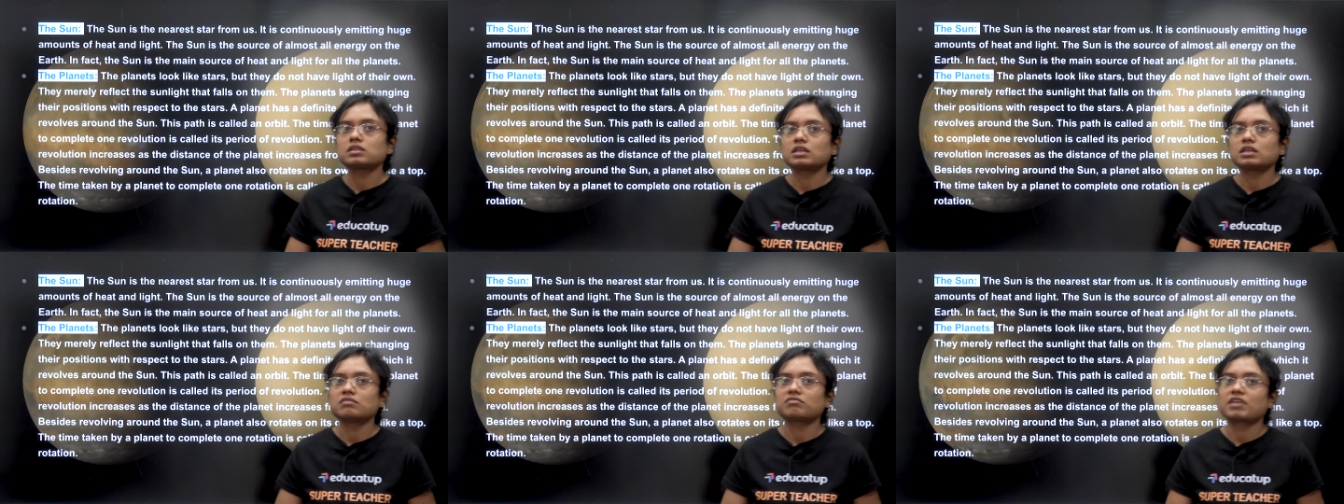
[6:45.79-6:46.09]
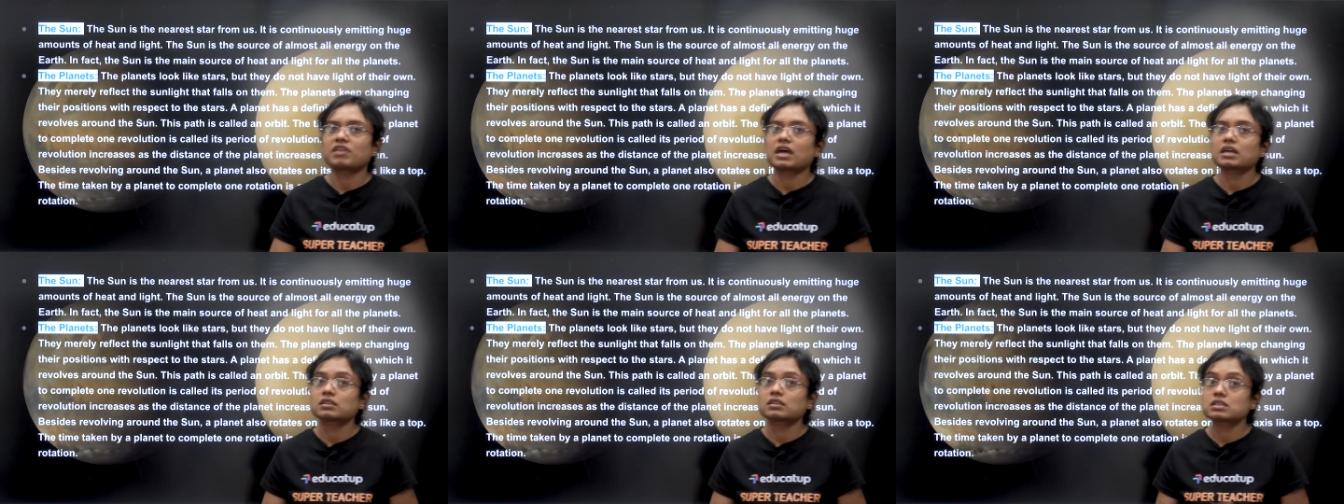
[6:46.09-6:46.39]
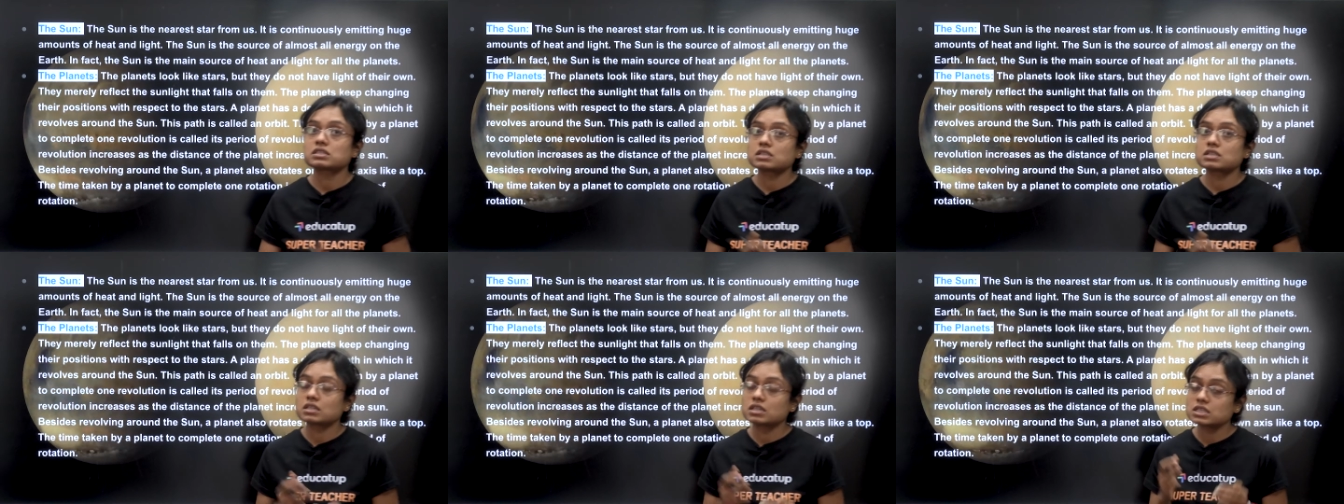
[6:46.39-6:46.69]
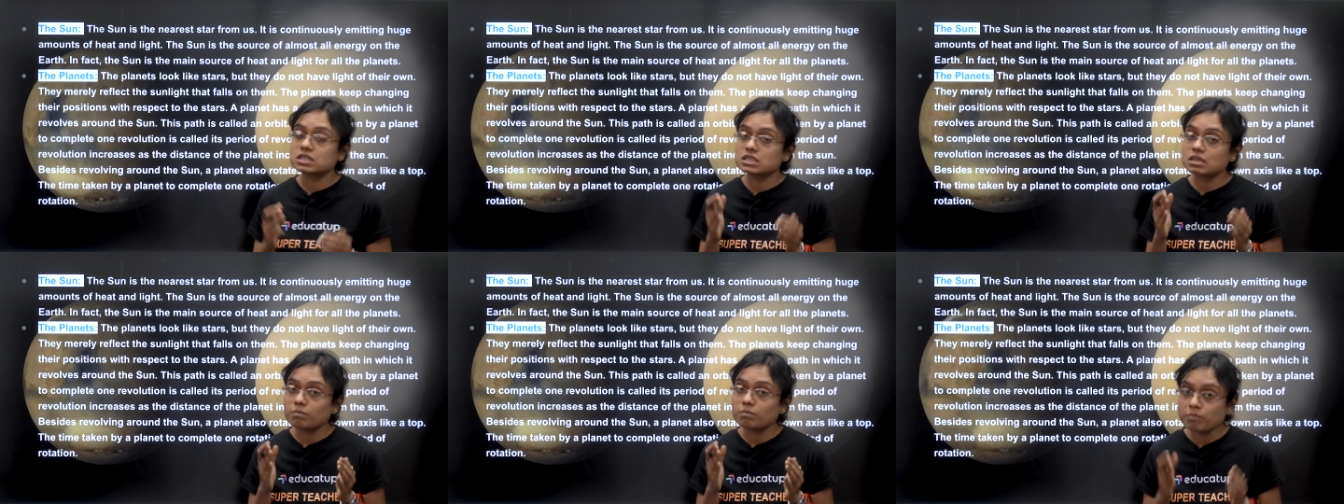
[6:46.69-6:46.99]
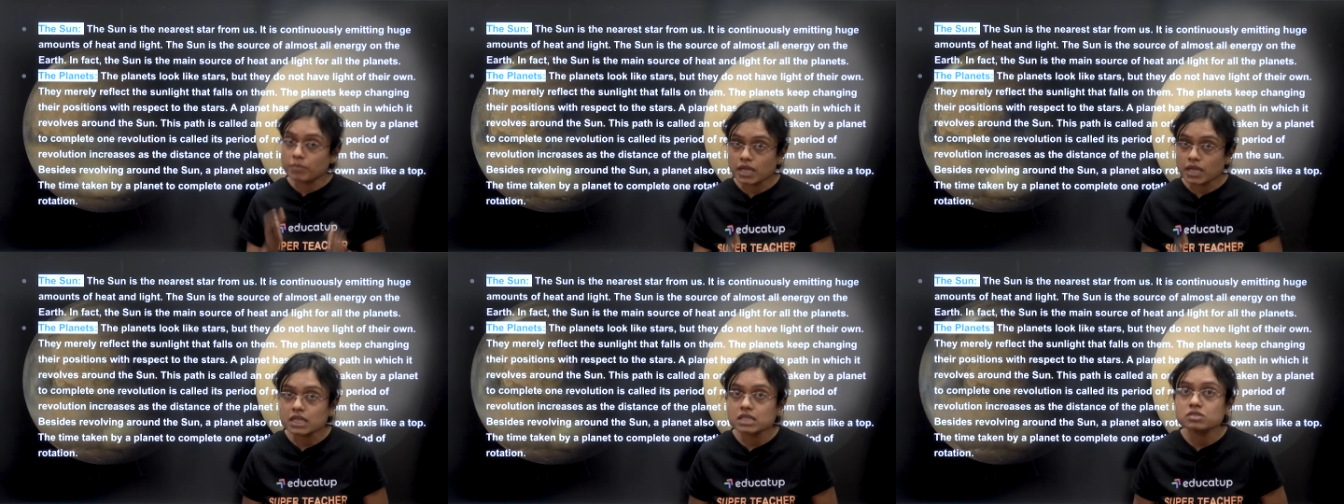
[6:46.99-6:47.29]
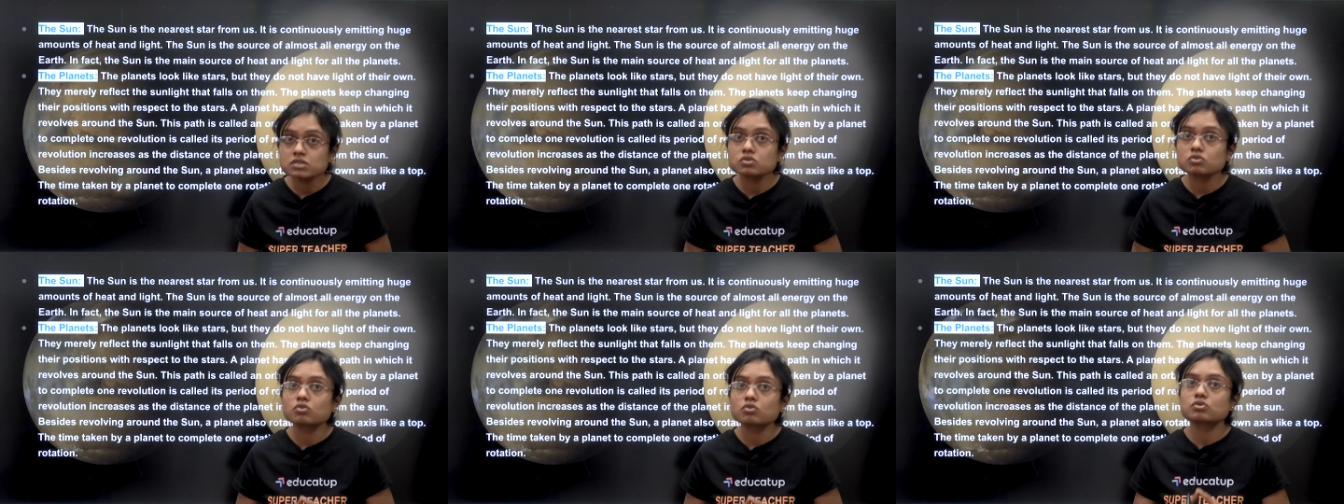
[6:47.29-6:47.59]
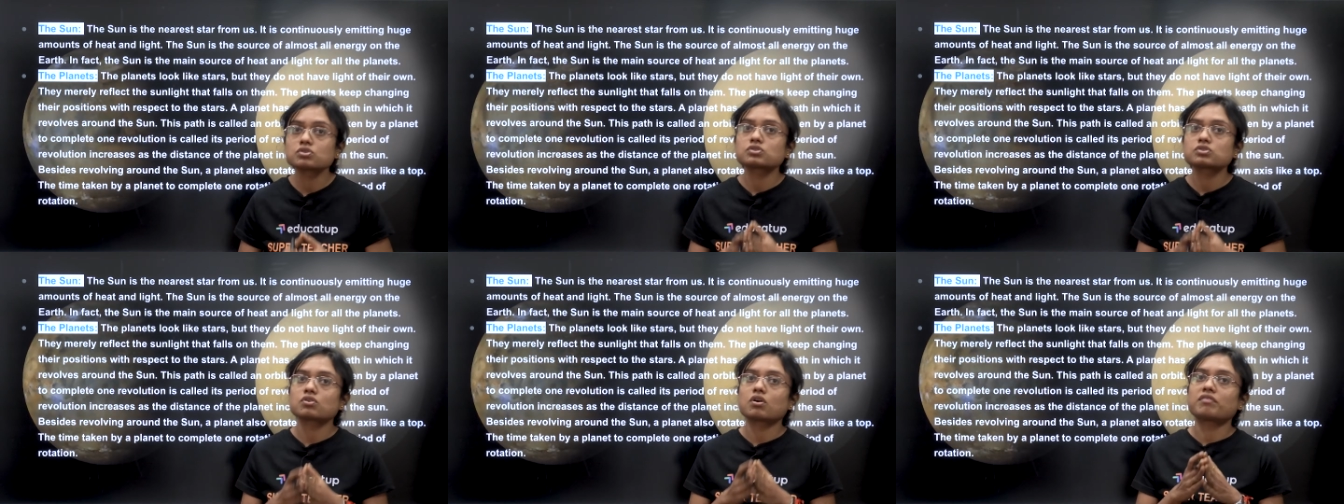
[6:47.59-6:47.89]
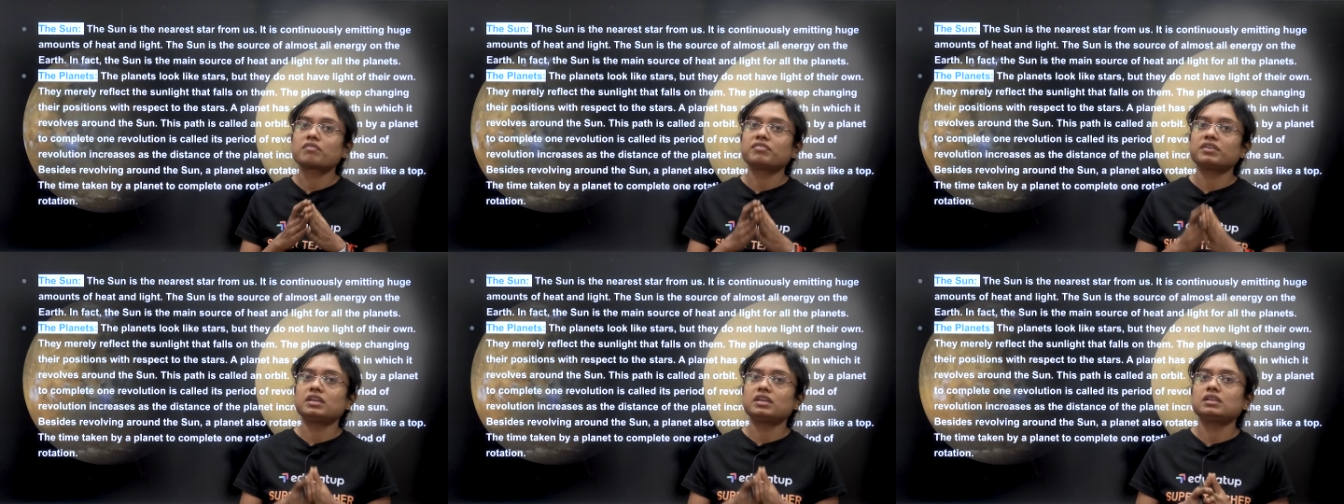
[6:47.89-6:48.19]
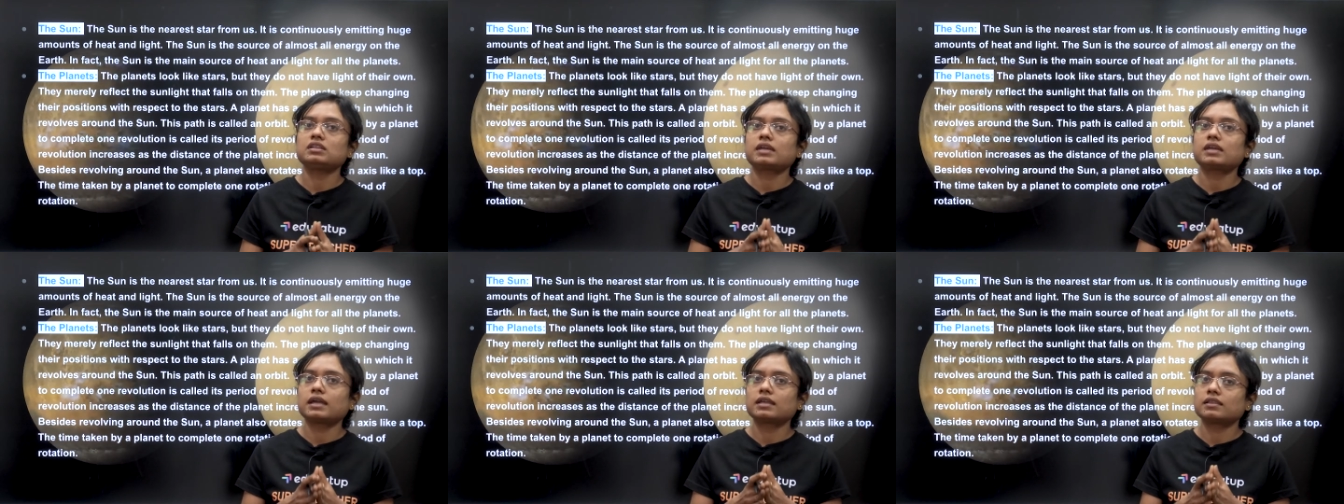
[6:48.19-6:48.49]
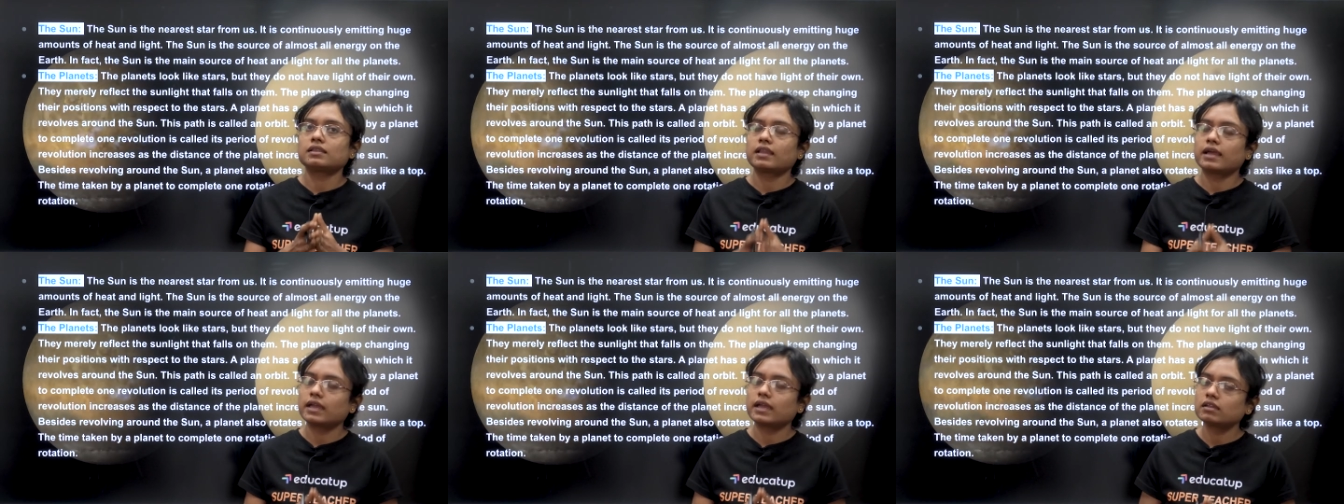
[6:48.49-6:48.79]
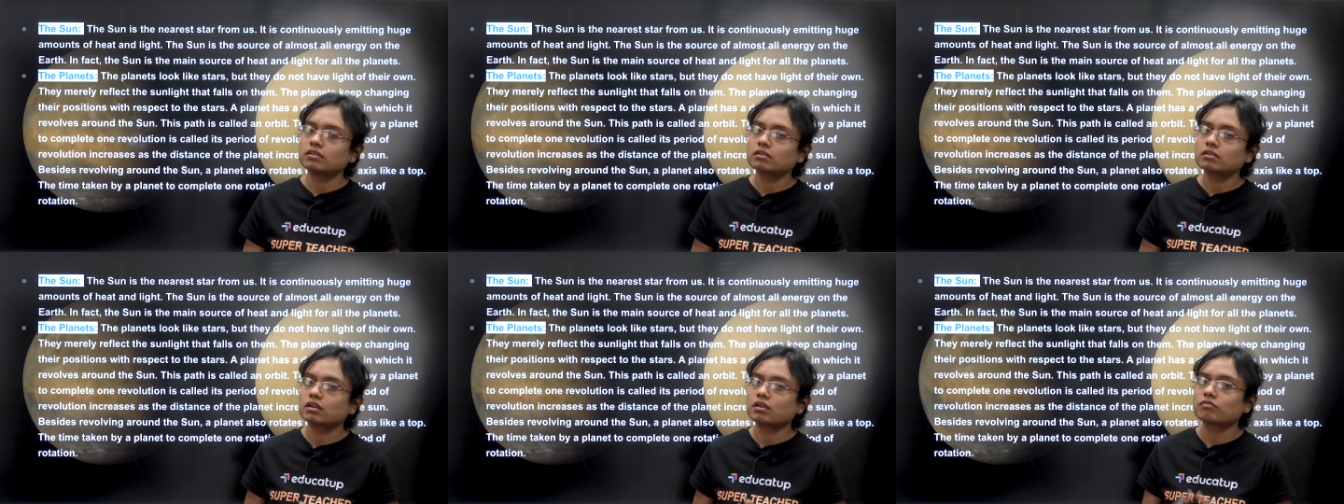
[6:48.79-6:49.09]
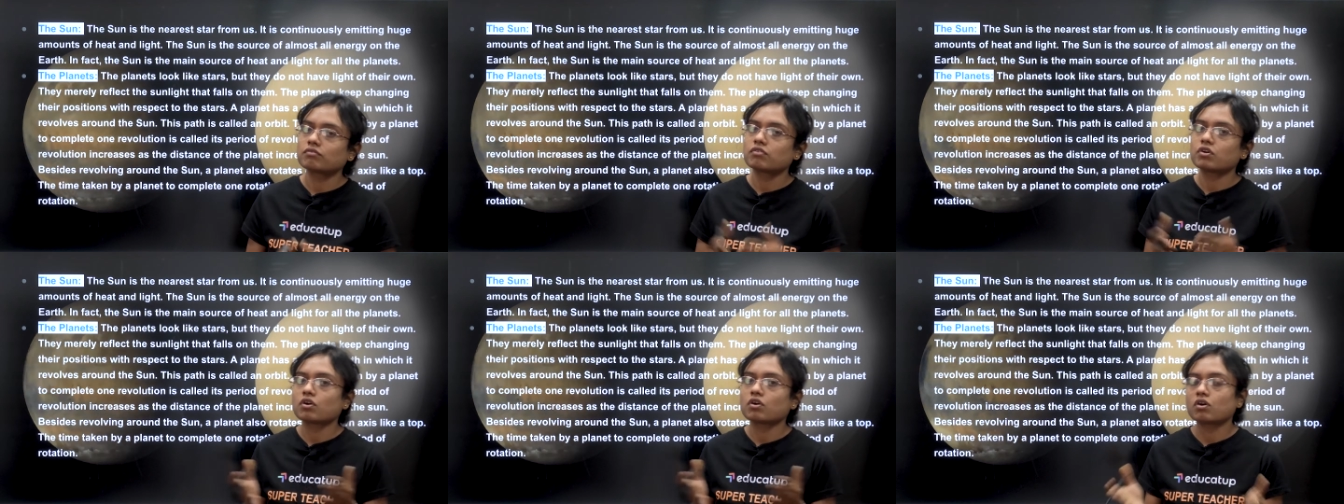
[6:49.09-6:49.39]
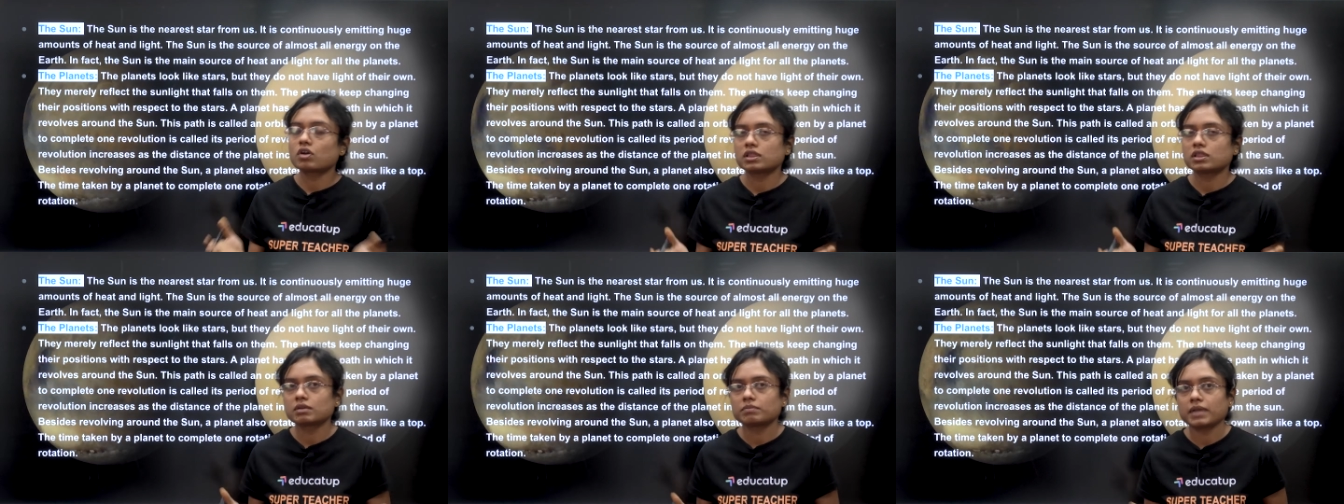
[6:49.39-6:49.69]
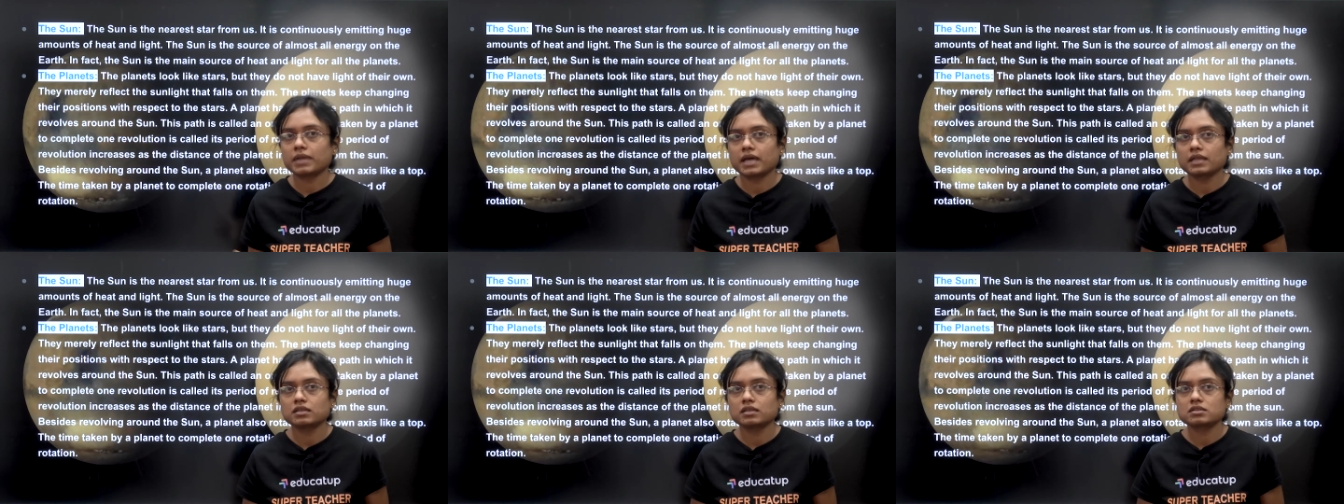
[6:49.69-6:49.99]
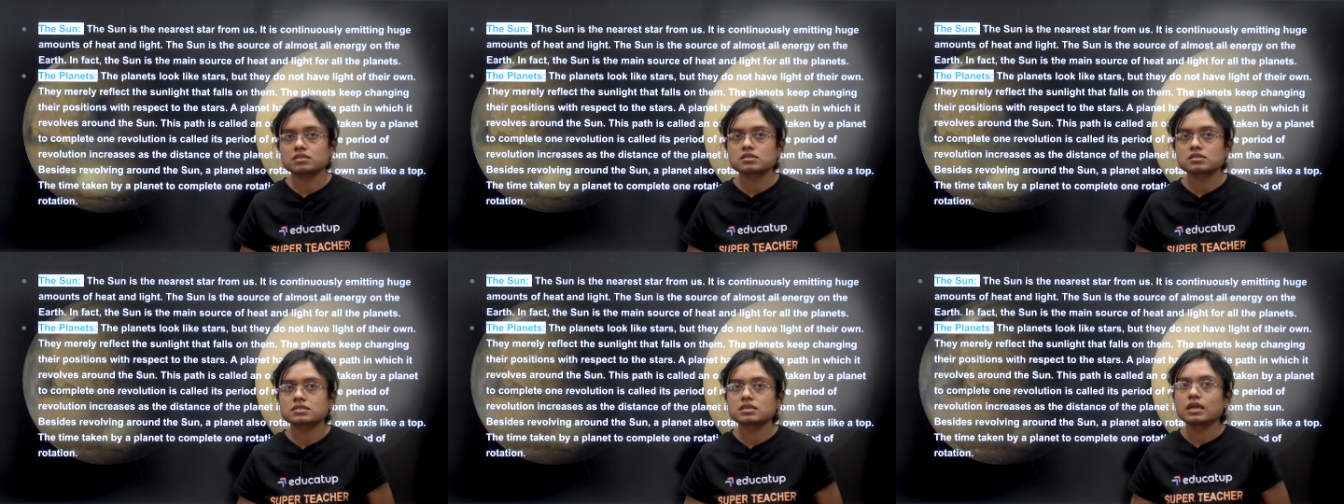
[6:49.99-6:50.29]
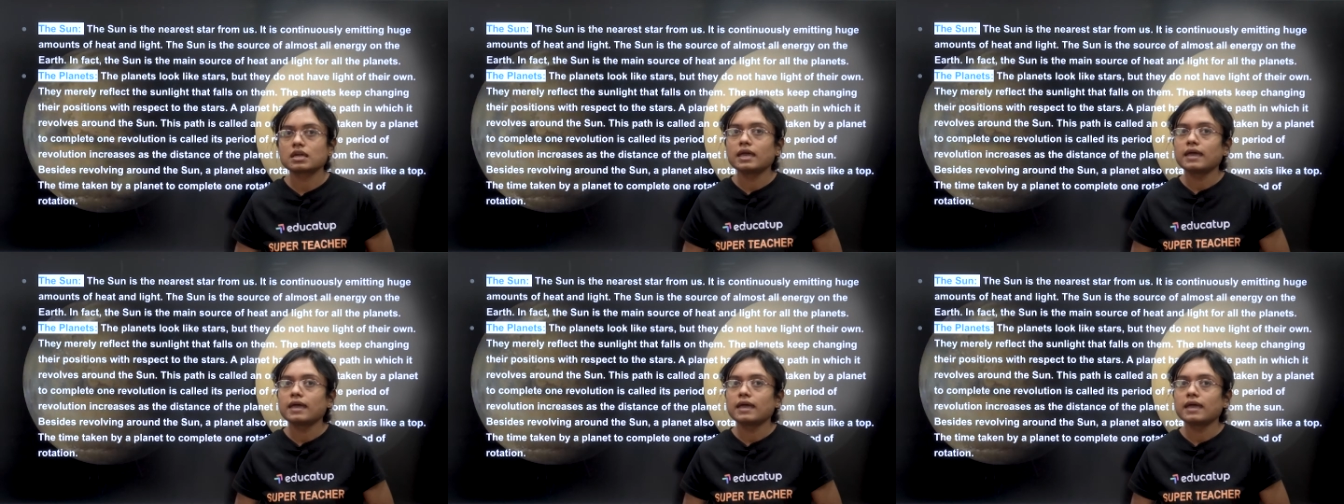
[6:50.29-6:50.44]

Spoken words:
In fact, the sun is the main source of heat and light for all the planets.